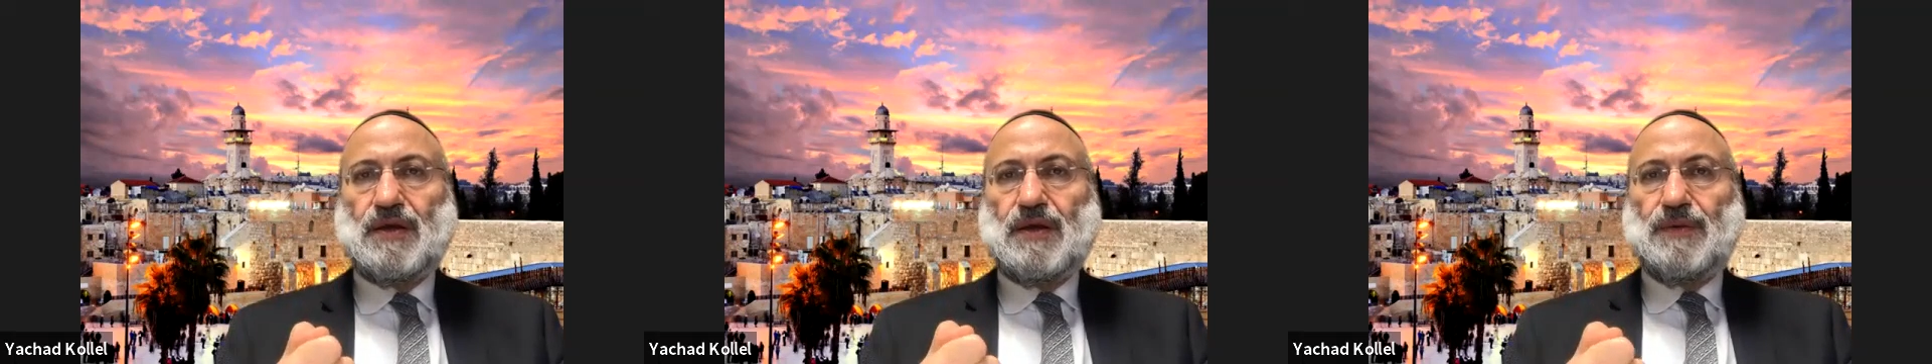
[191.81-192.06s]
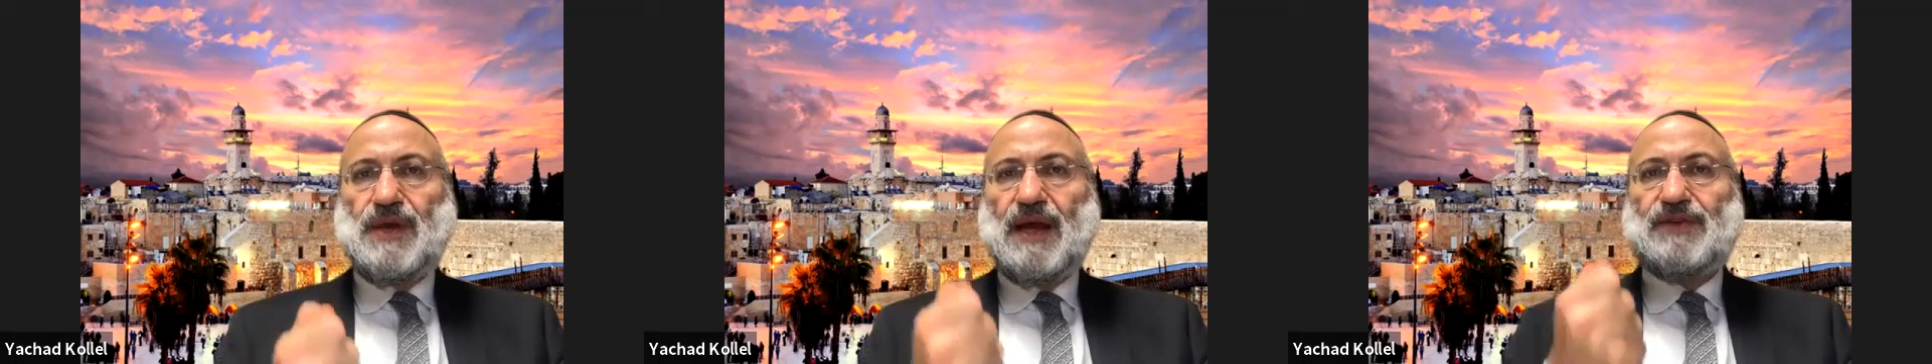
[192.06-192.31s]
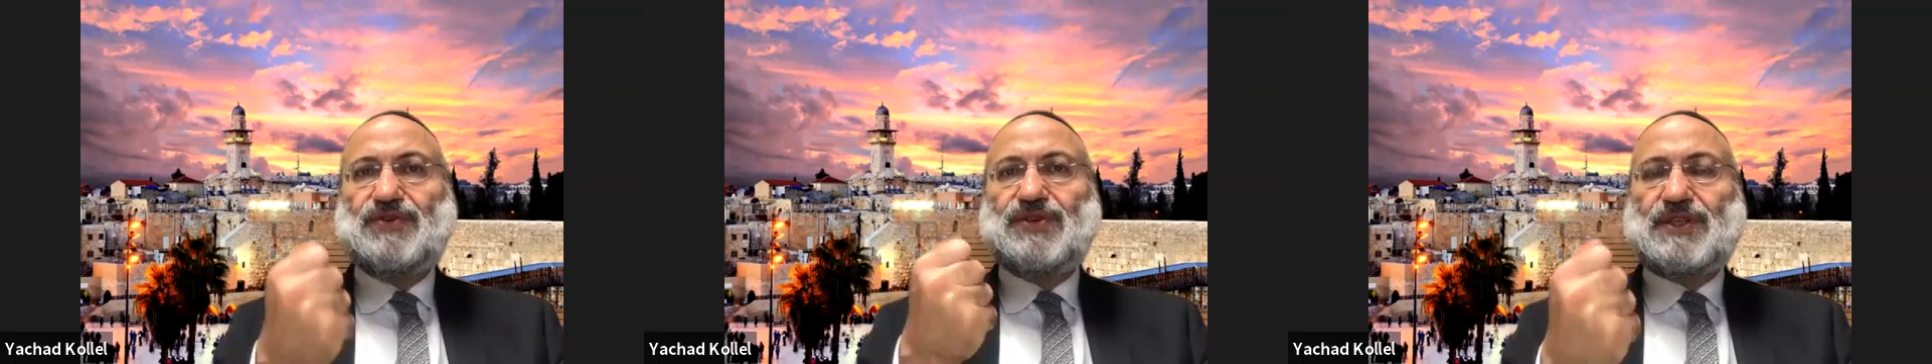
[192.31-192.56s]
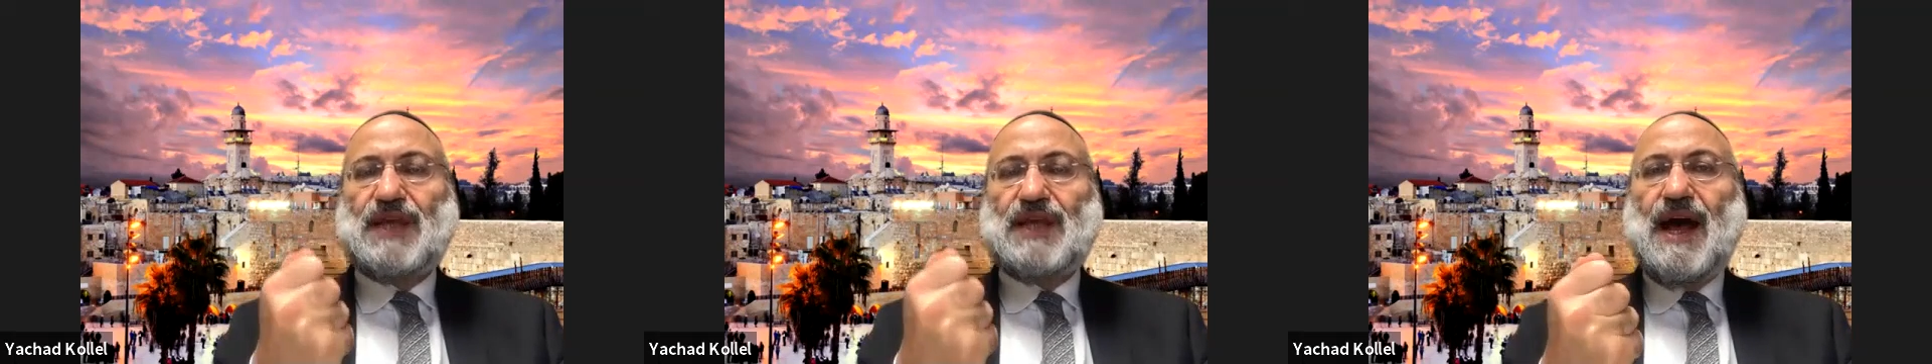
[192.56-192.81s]
We
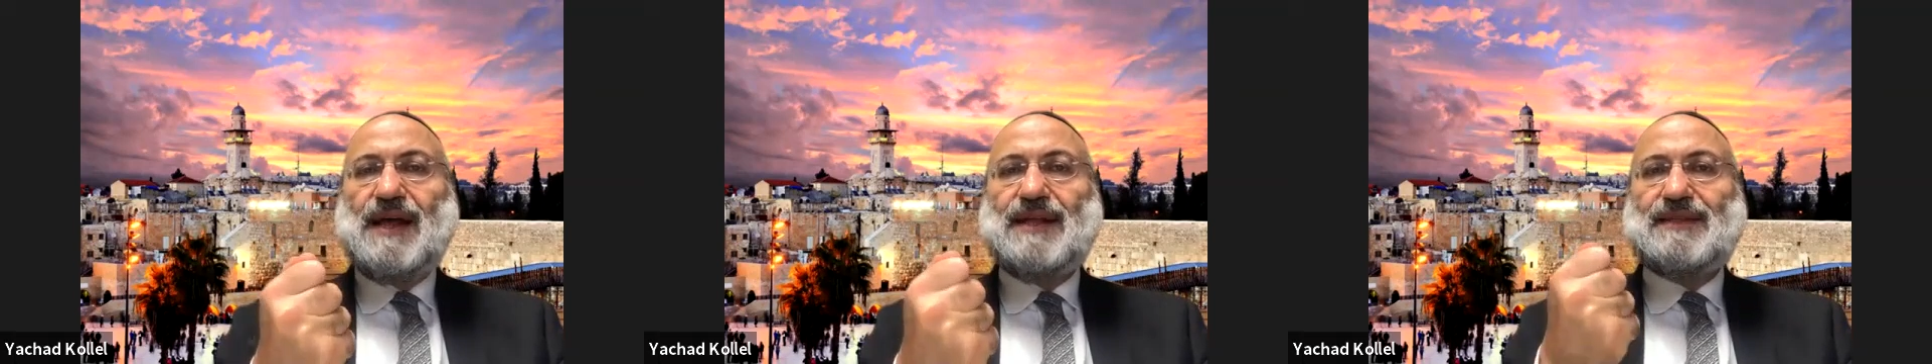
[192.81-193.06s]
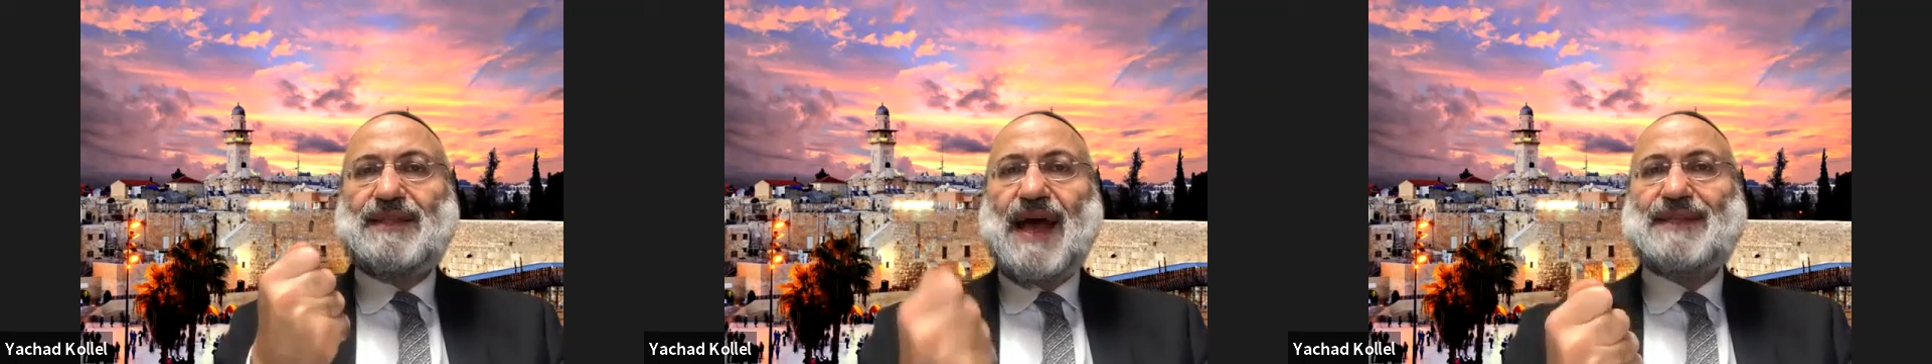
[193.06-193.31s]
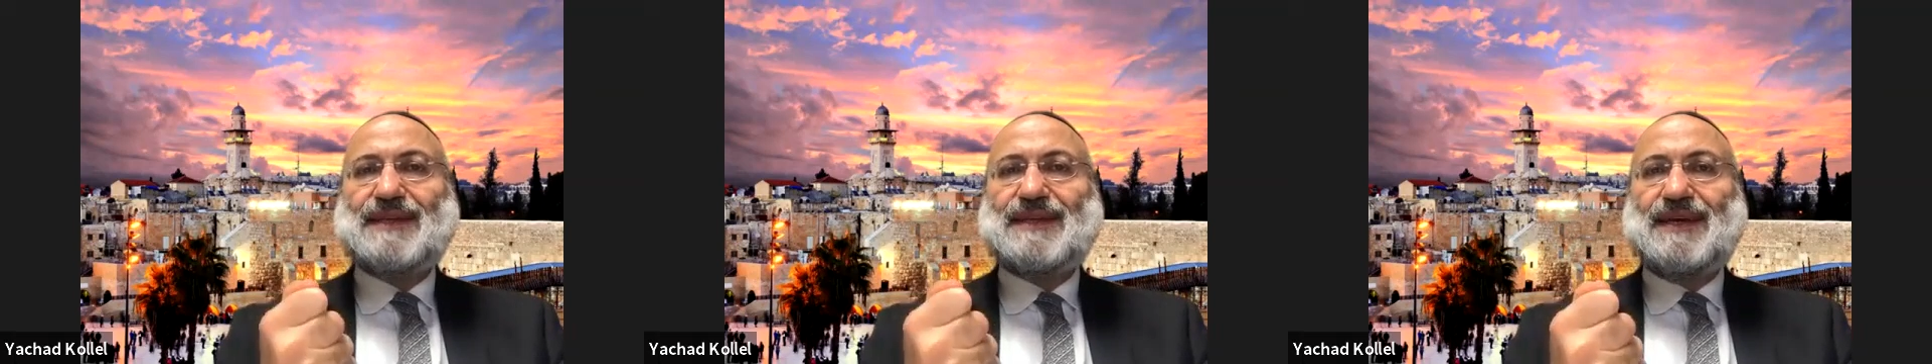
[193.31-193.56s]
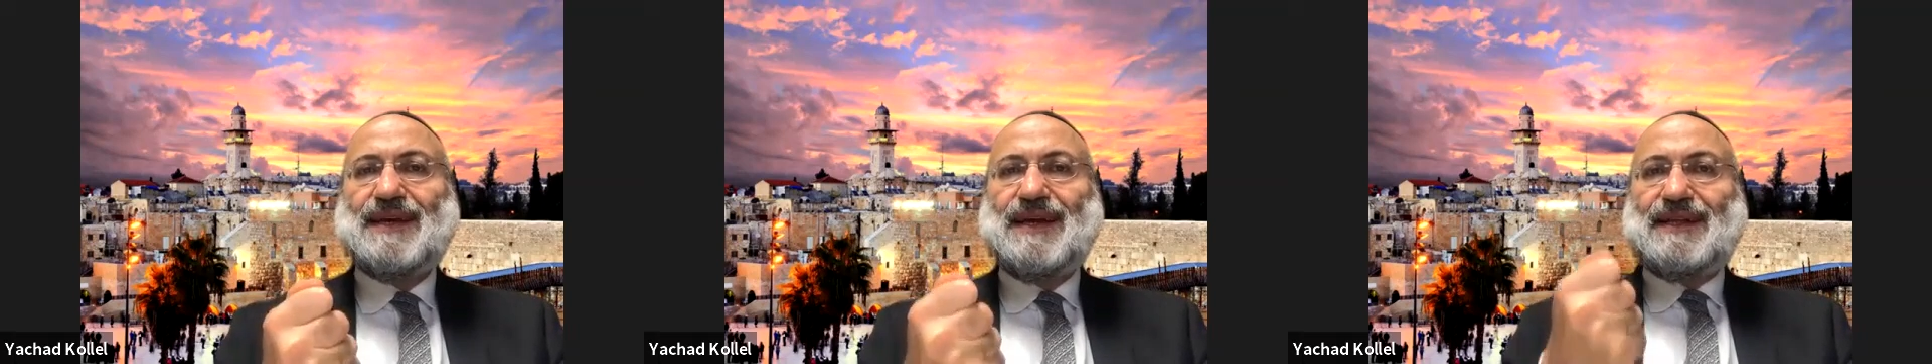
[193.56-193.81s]
understand that
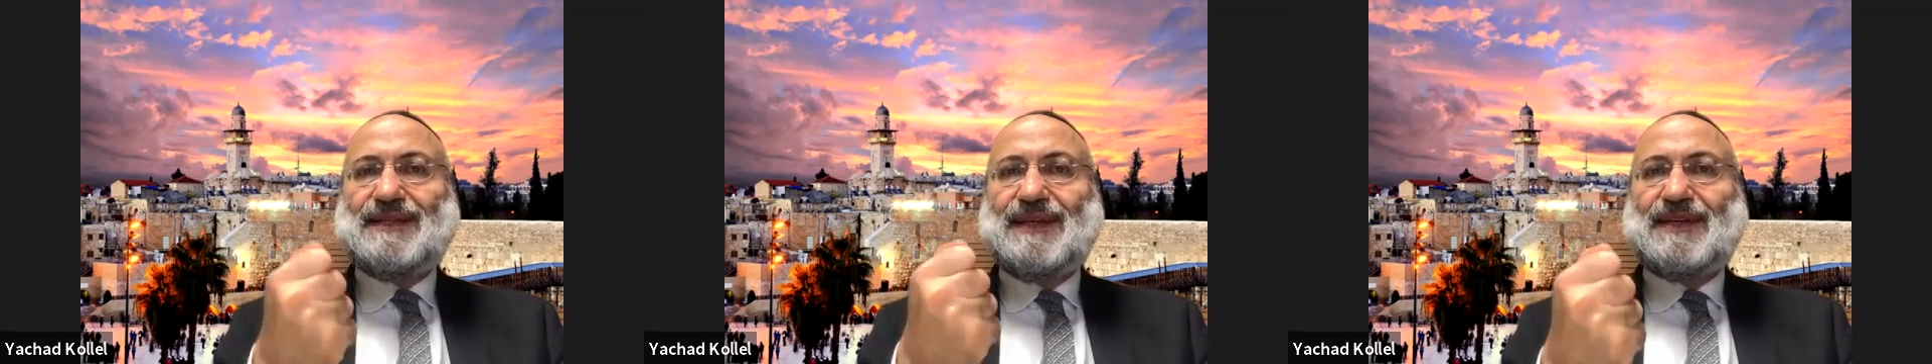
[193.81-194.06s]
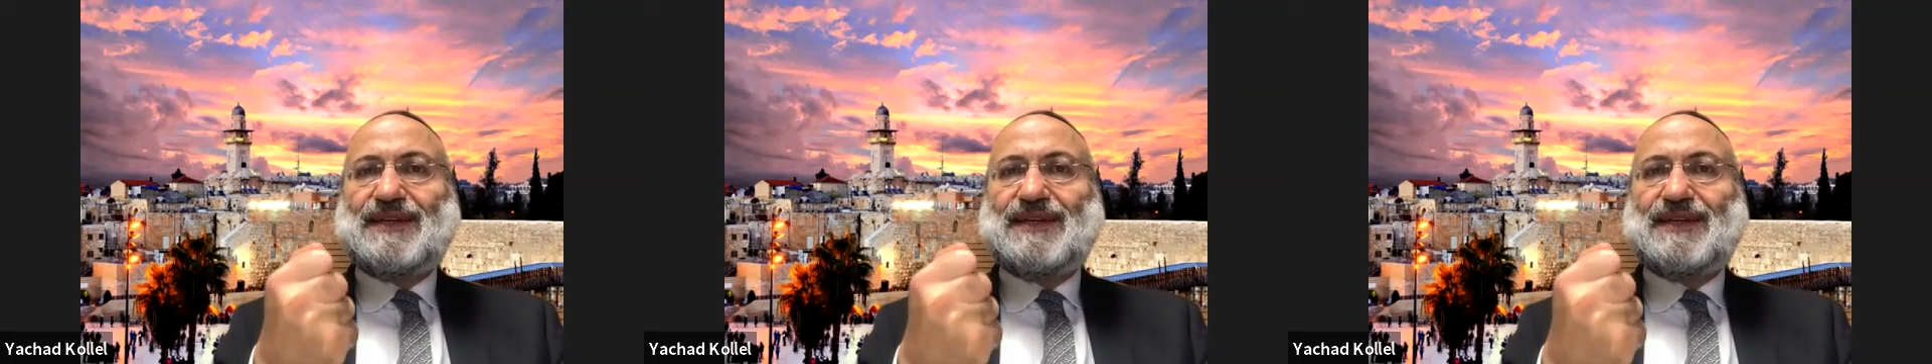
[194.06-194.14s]
the